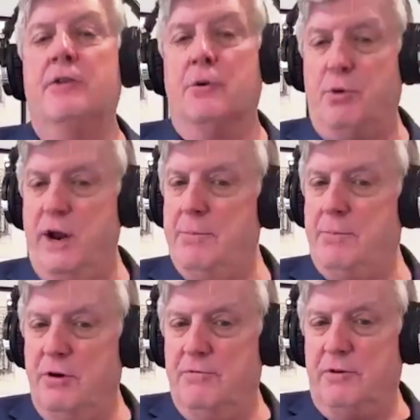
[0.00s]
they're
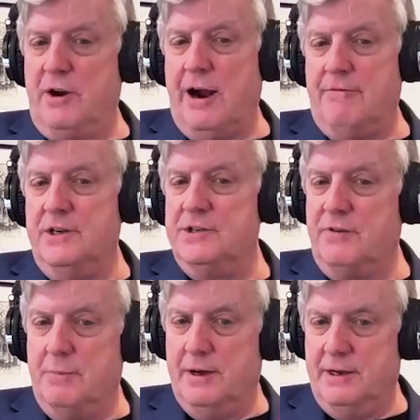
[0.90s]
pre-approved for coverage
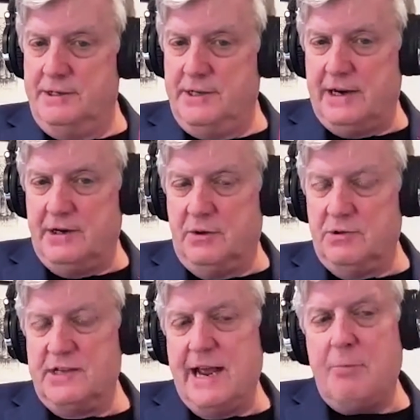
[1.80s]
from a technical
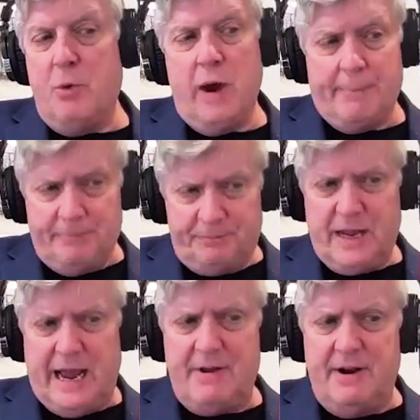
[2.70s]
standpoint,
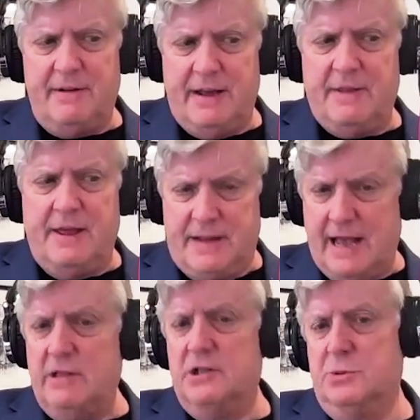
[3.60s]
and then
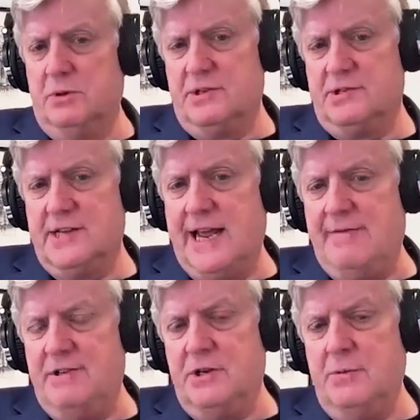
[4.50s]
eligible to
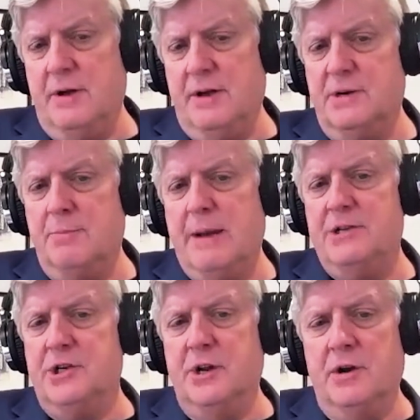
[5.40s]
save, as you
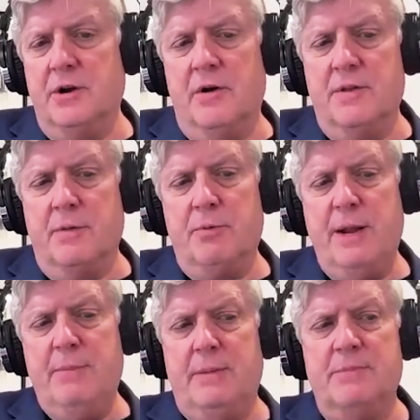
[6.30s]
mentioned, on their
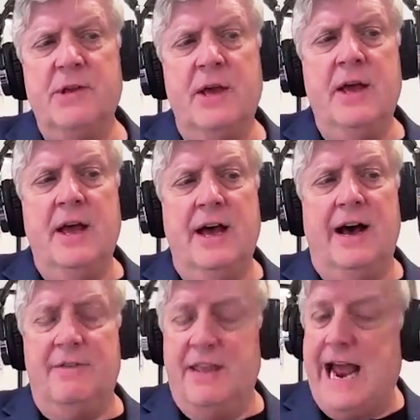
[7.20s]
premiums.
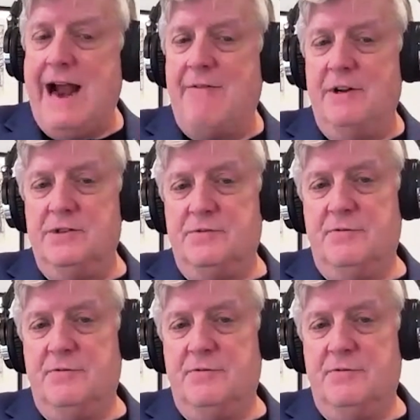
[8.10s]
The average.